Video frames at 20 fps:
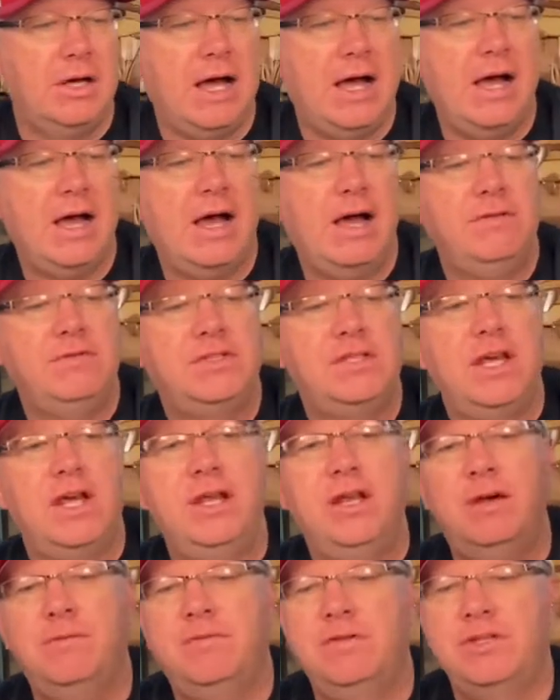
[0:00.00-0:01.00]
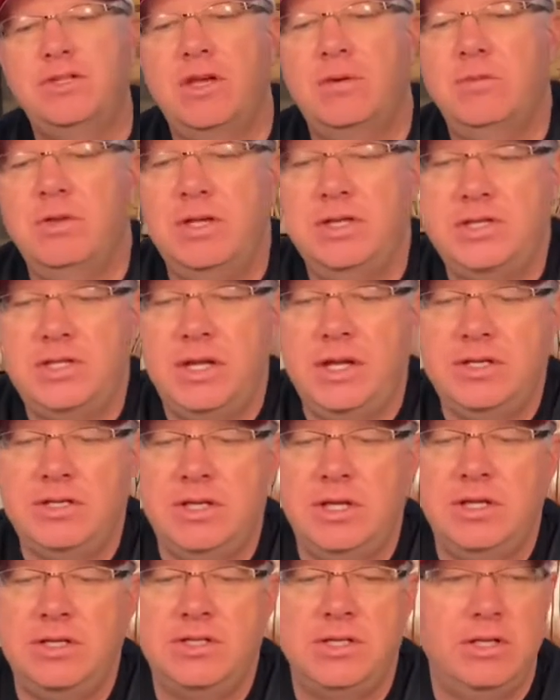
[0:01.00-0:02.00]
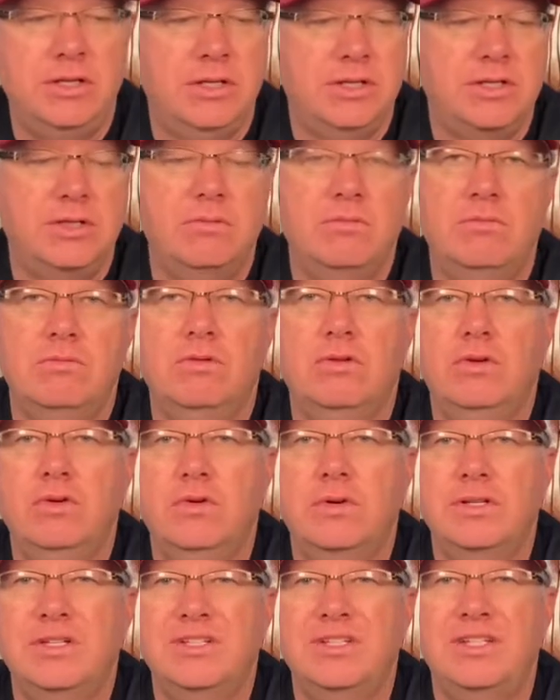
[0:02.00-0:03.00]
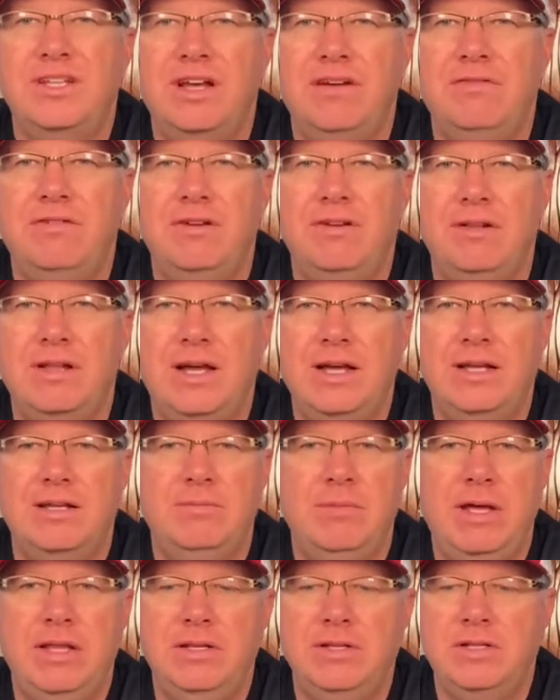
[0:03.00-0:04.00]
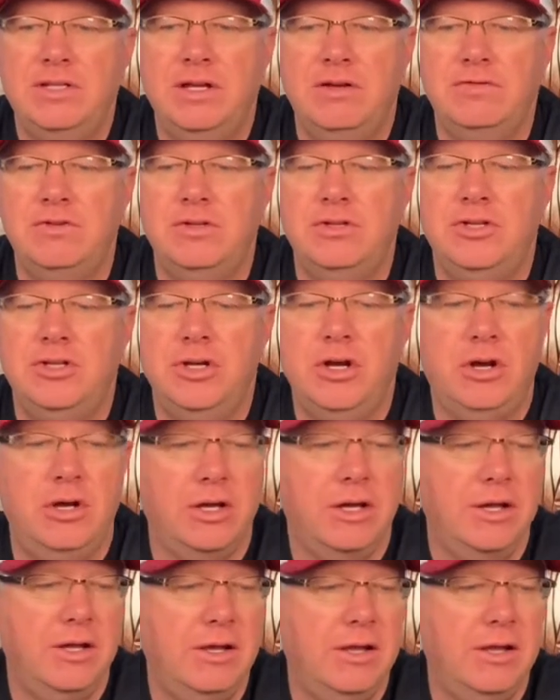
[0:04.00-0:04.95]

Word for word: I, have signed up for some of these things, and they send you some lures and stuff, and you're like, man, this stuff's junk.